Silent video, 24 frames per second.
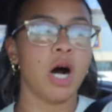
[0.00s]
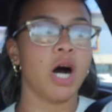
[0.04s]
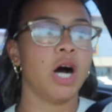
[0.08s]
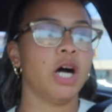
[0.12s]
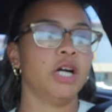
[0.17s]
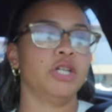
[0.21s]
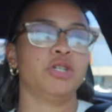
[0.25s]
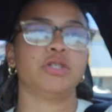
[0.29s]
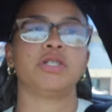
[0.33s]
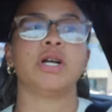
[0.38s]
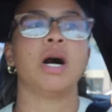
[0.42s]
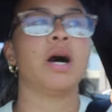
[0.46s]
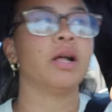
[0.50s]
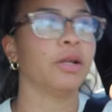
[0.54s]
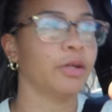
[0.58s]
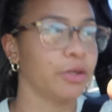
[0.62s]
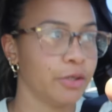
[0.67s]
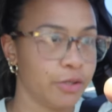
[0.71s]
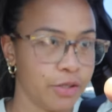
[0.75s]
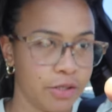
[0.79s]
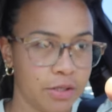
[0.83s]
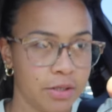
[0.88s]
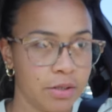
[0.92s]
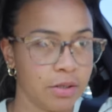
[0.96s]

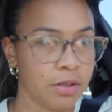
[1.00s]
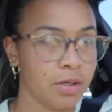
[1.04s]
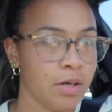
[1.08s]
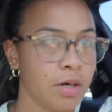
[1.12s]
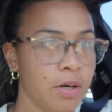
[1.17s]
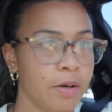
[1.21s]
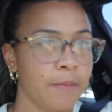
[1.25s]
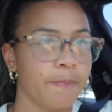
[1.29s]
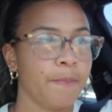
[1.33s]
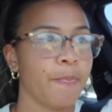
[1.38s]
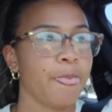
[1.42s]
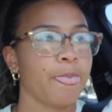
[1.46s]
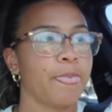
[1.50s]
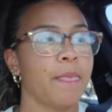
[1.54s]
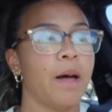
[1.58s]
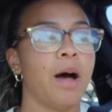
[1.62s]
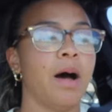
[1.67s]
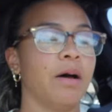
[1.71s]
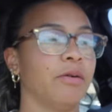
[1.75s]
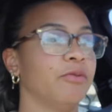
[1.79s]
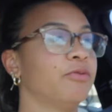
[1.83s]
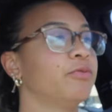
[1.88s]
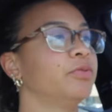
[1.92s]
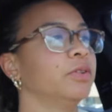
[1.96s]
$100
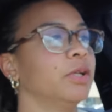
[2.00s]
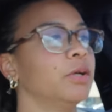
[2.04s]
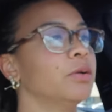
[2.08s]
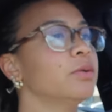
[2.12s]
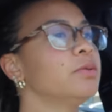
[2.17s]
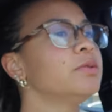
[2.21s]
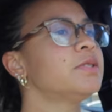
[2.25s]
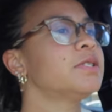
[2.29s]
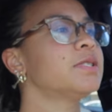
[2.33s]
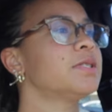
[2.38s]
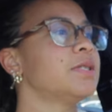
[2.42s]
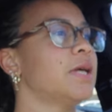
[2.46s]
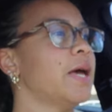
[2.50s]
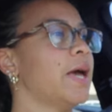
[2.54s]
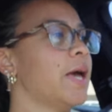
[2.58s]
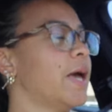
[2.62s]
on floats,